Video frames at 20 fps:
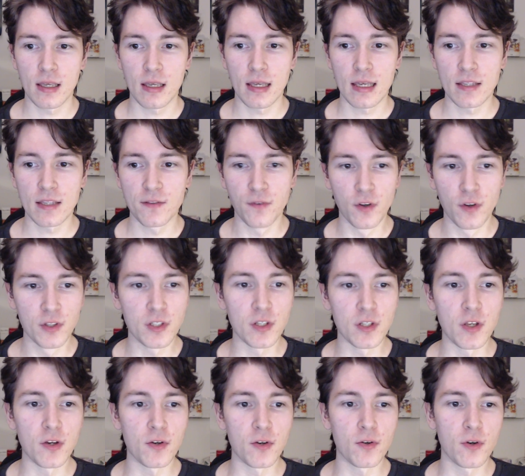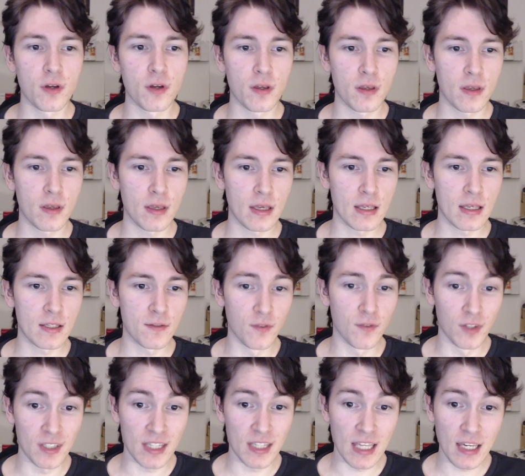It's fun to do, it's
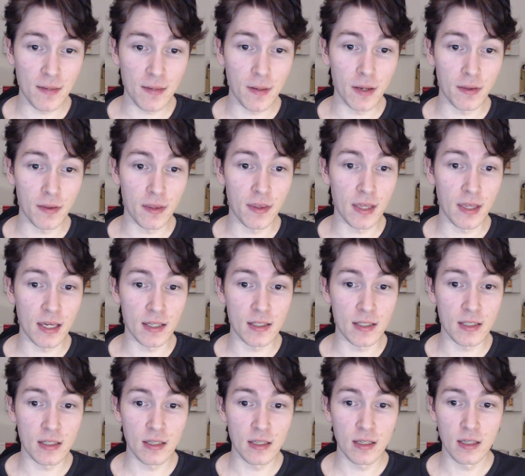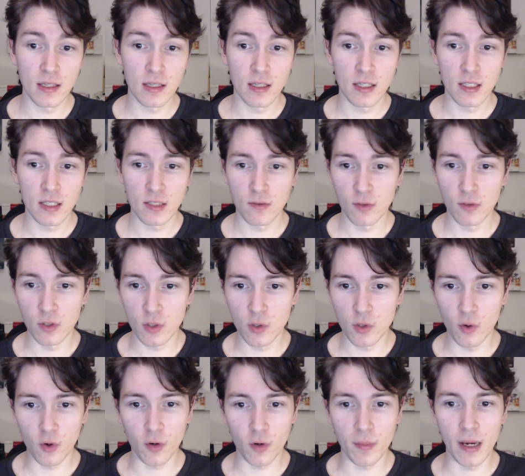fun to think about the things, it's fun to
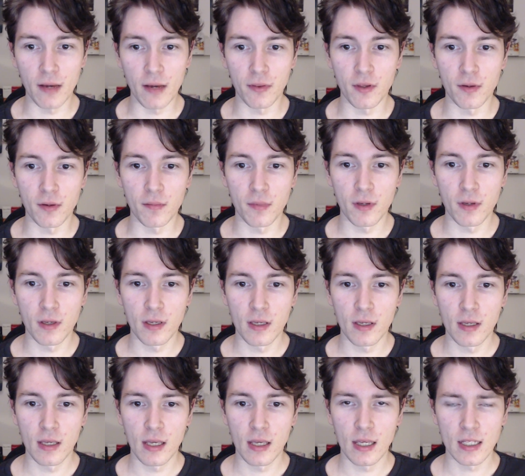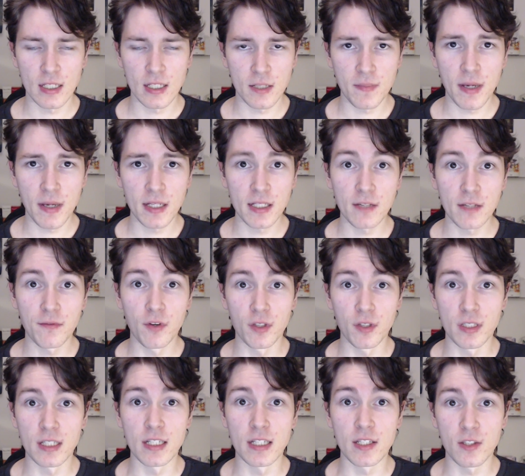talk about them, it's especially fun
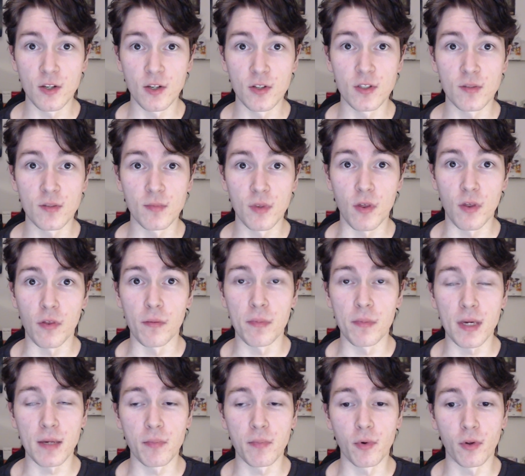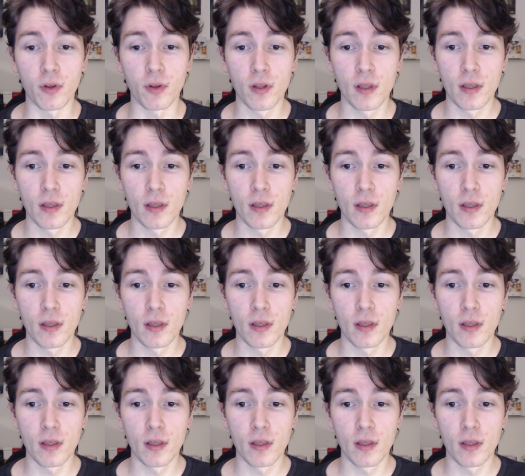to discuss them with other people.